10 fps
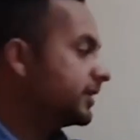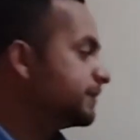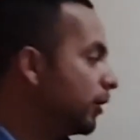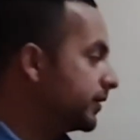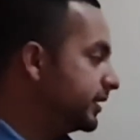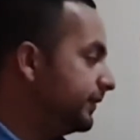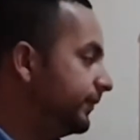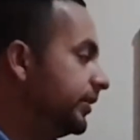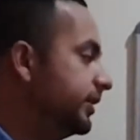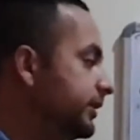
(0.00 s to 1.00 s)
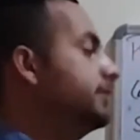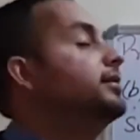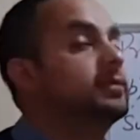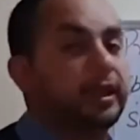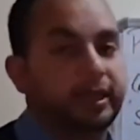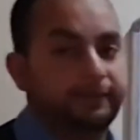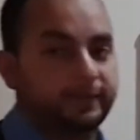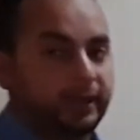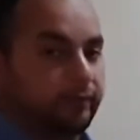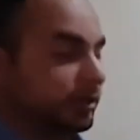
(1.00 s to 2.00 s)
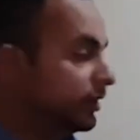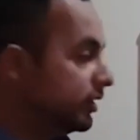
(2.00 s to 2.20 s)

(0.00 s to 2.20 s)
is positive 3, this is negative 7.